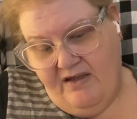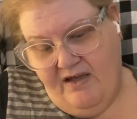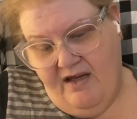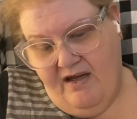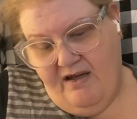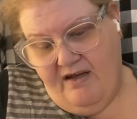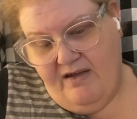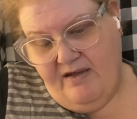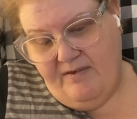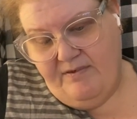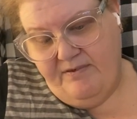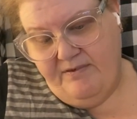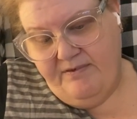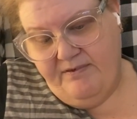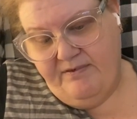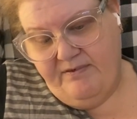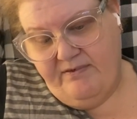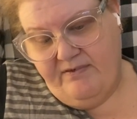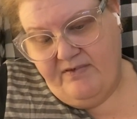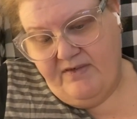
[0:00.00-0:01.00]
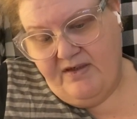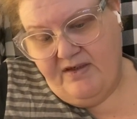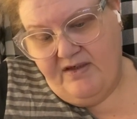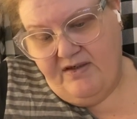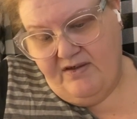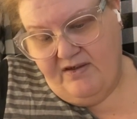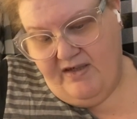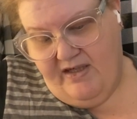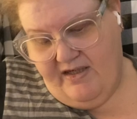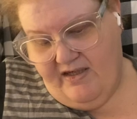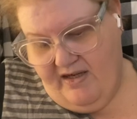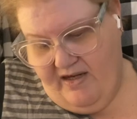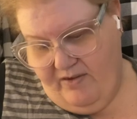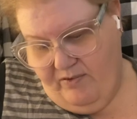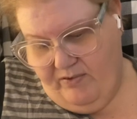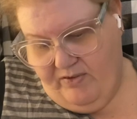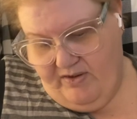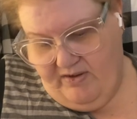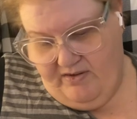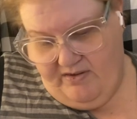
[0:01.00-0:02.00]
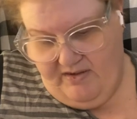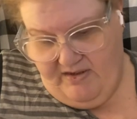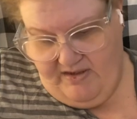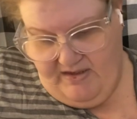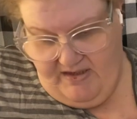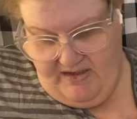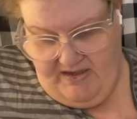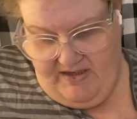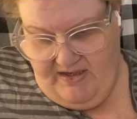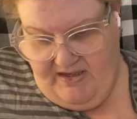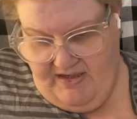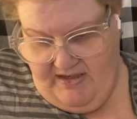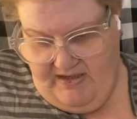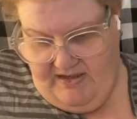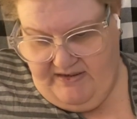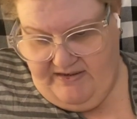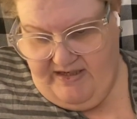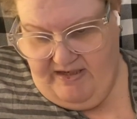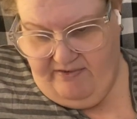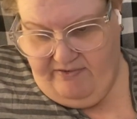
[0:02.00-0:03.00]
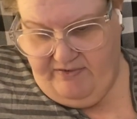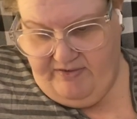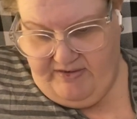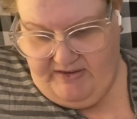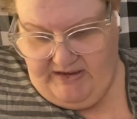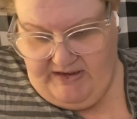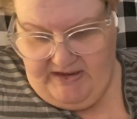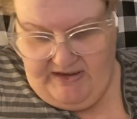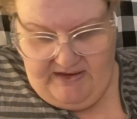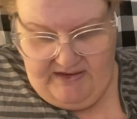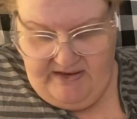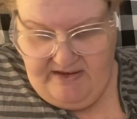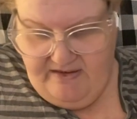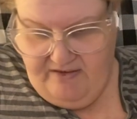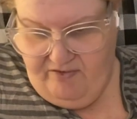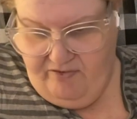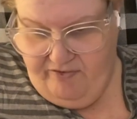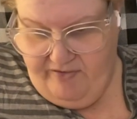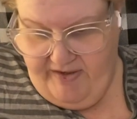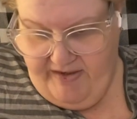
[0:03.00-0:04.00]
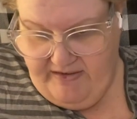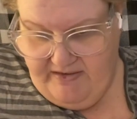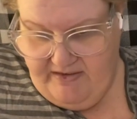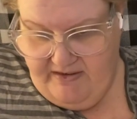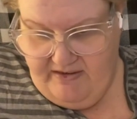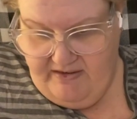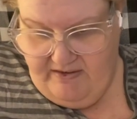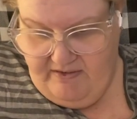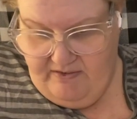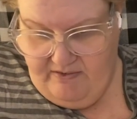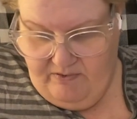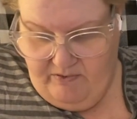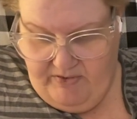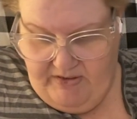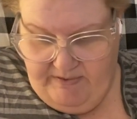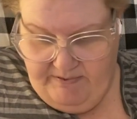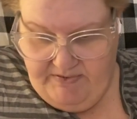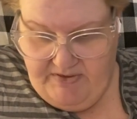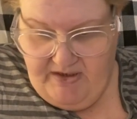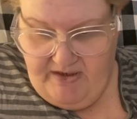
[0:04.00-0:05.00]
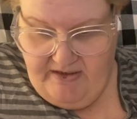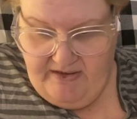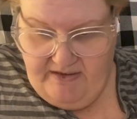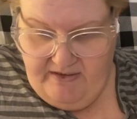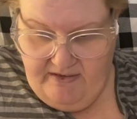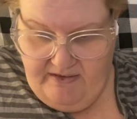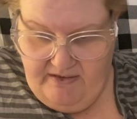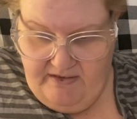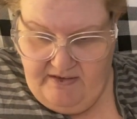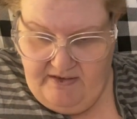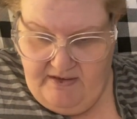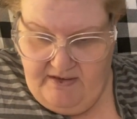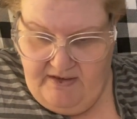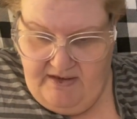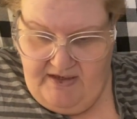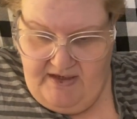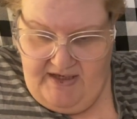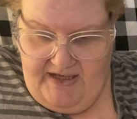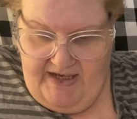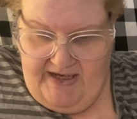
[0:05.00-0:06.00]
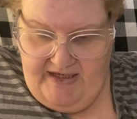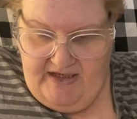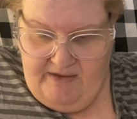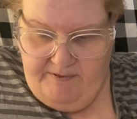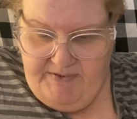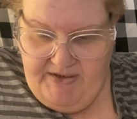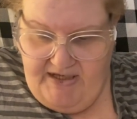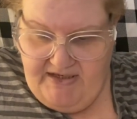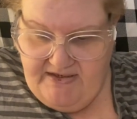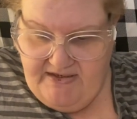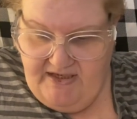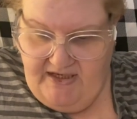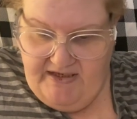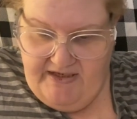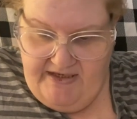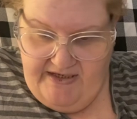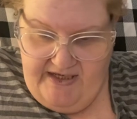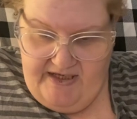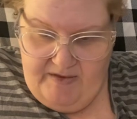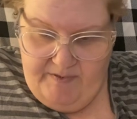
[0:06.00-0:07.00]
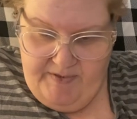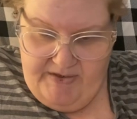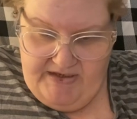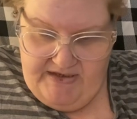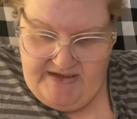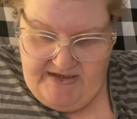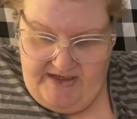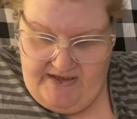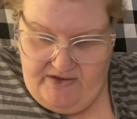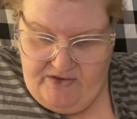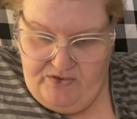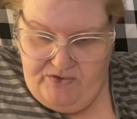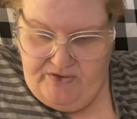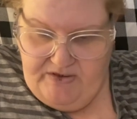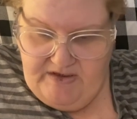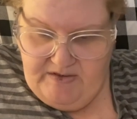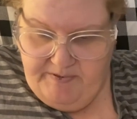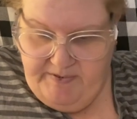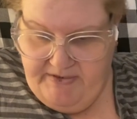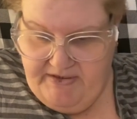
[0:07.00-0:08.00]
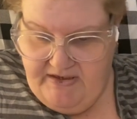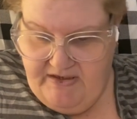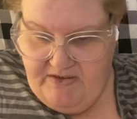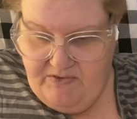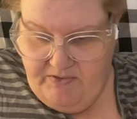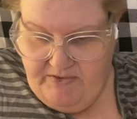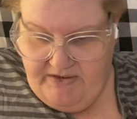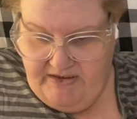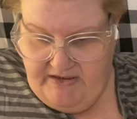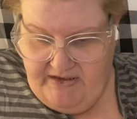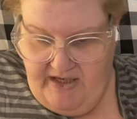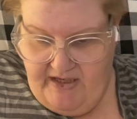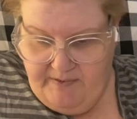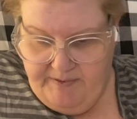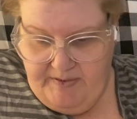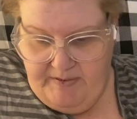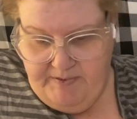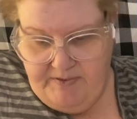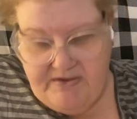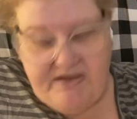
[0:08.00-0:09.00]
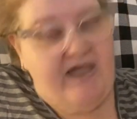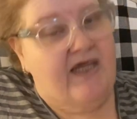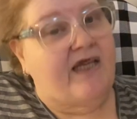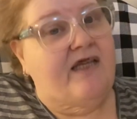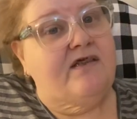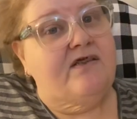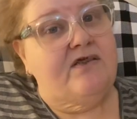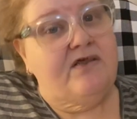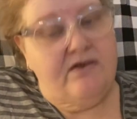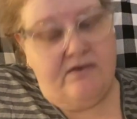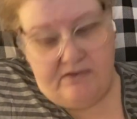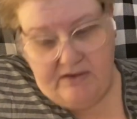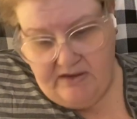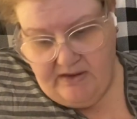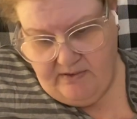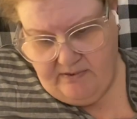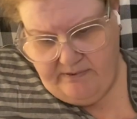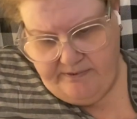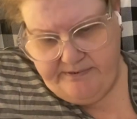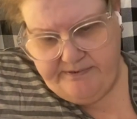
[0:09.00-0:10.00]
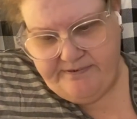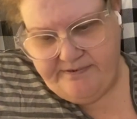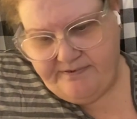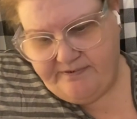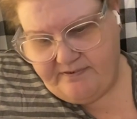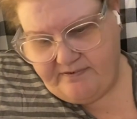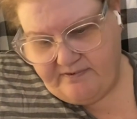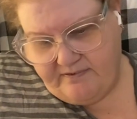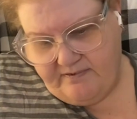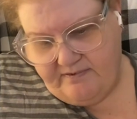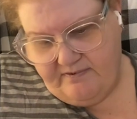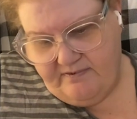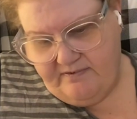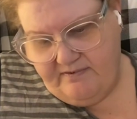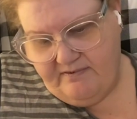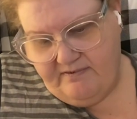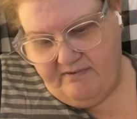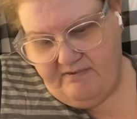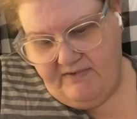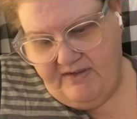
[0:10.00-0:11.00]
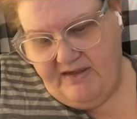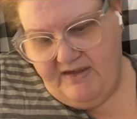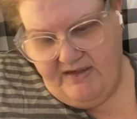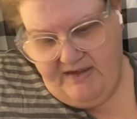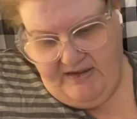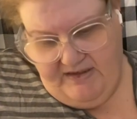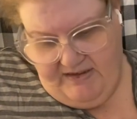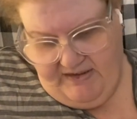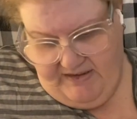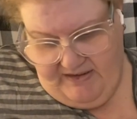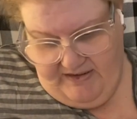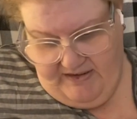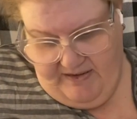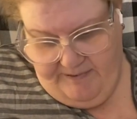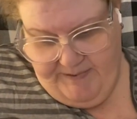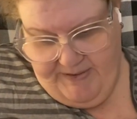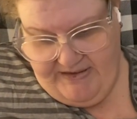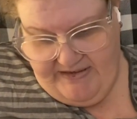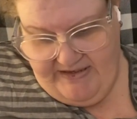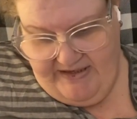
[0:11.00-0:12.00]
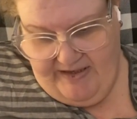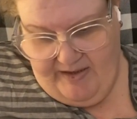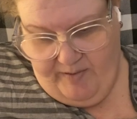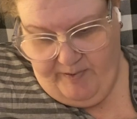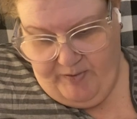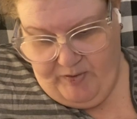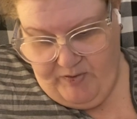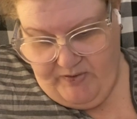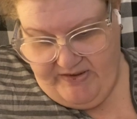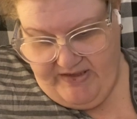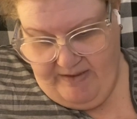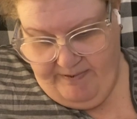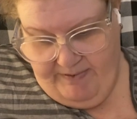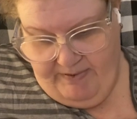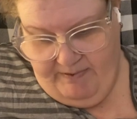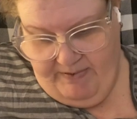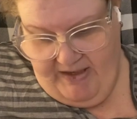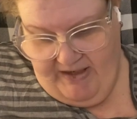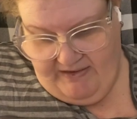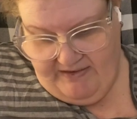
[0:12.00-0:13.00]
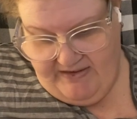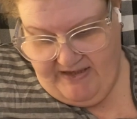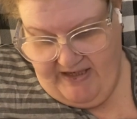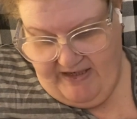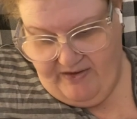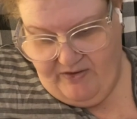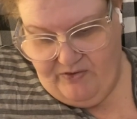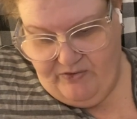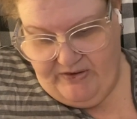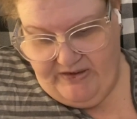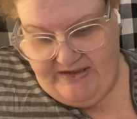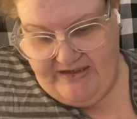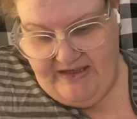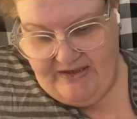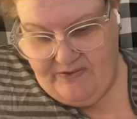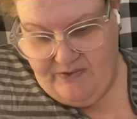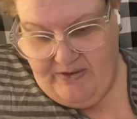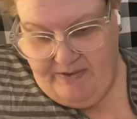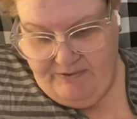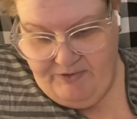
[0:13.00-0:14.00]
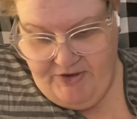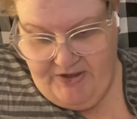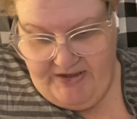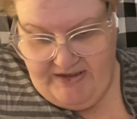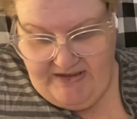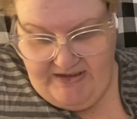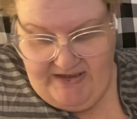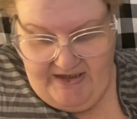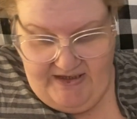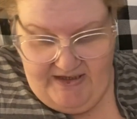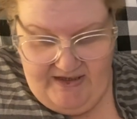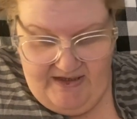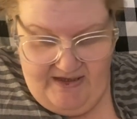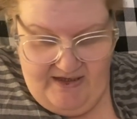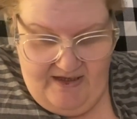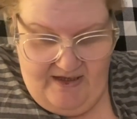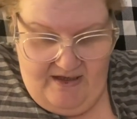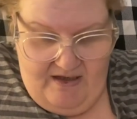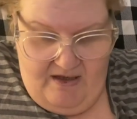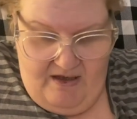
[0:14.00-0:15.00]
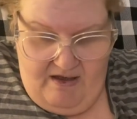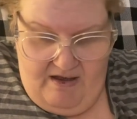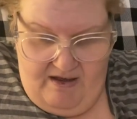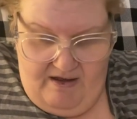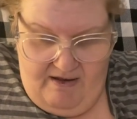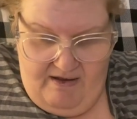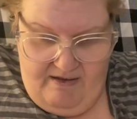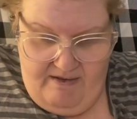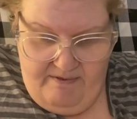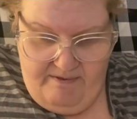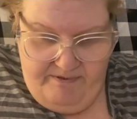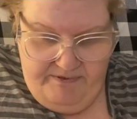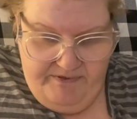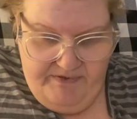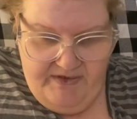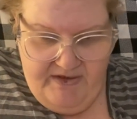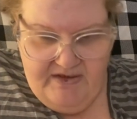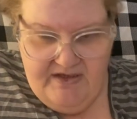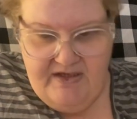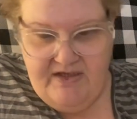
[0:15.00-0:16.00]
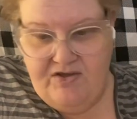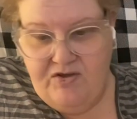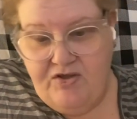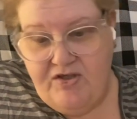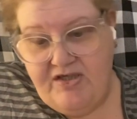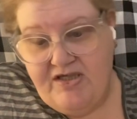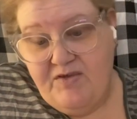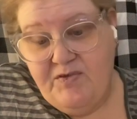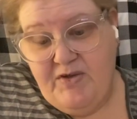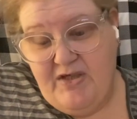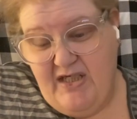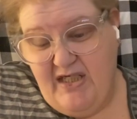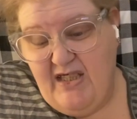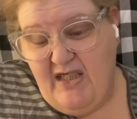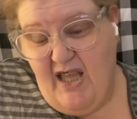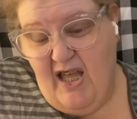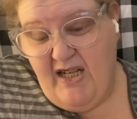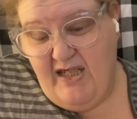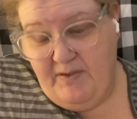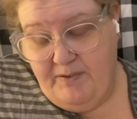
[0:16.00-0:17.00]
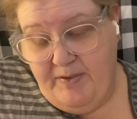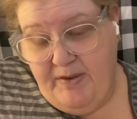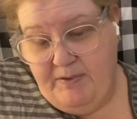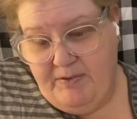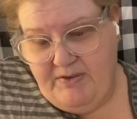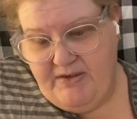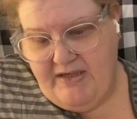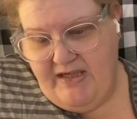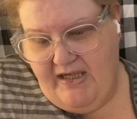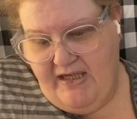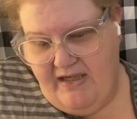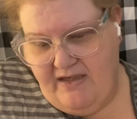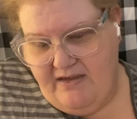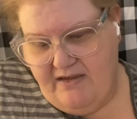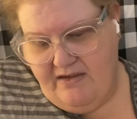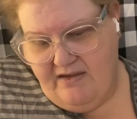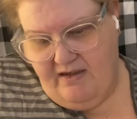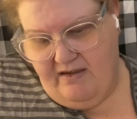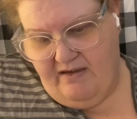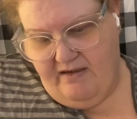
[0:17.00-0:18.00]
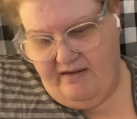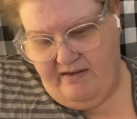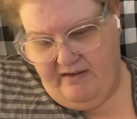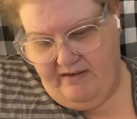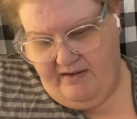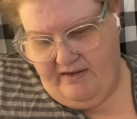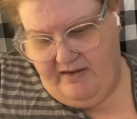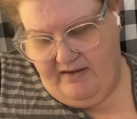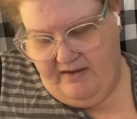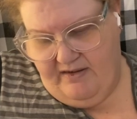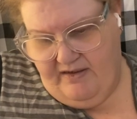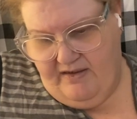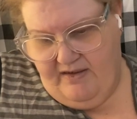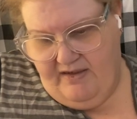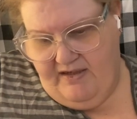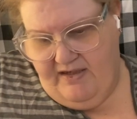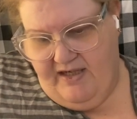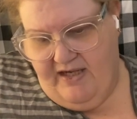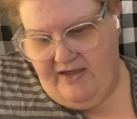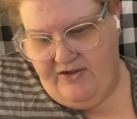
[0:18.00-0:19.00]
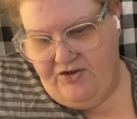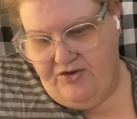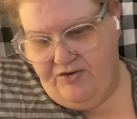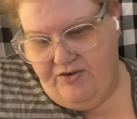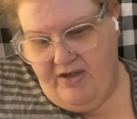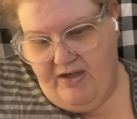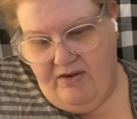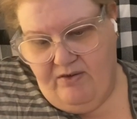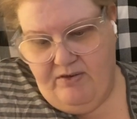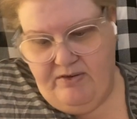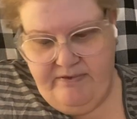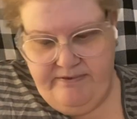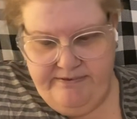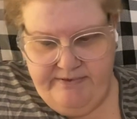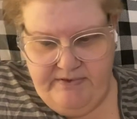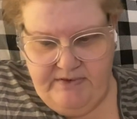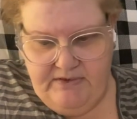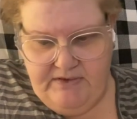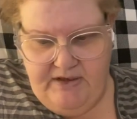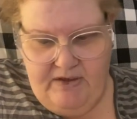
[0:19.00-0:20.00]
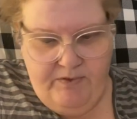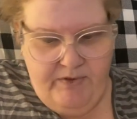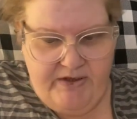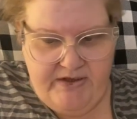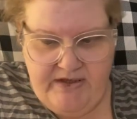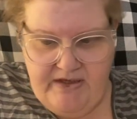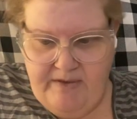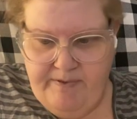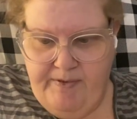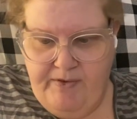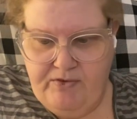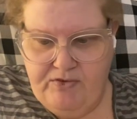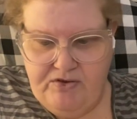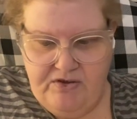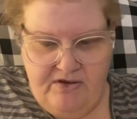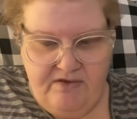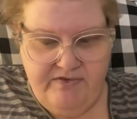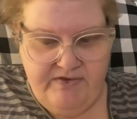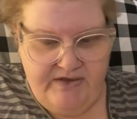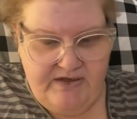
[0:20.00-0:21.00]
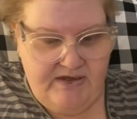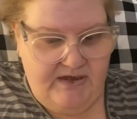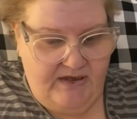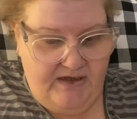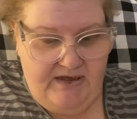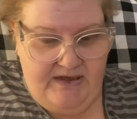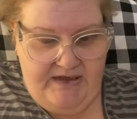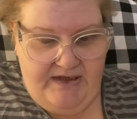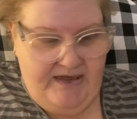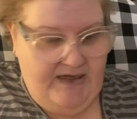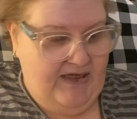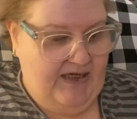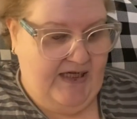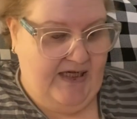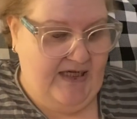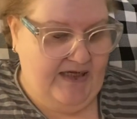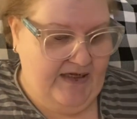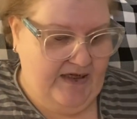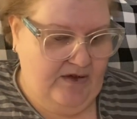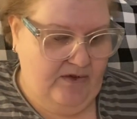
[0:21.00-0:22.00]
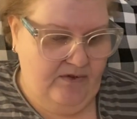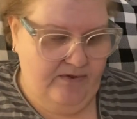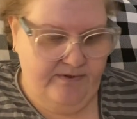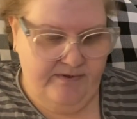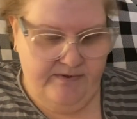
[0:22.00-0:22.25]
Um, and I will definitely disinfect when I'm done. And I'm not saying that anybody's got cooties, but these were in a lot of people's hands, you know. I'm not saying anybody who sent me mail's got cooties. That's what I'm trying to say. Um, this just were in a lot of people's hands. Uh, as you know, I worked at the post office. I know.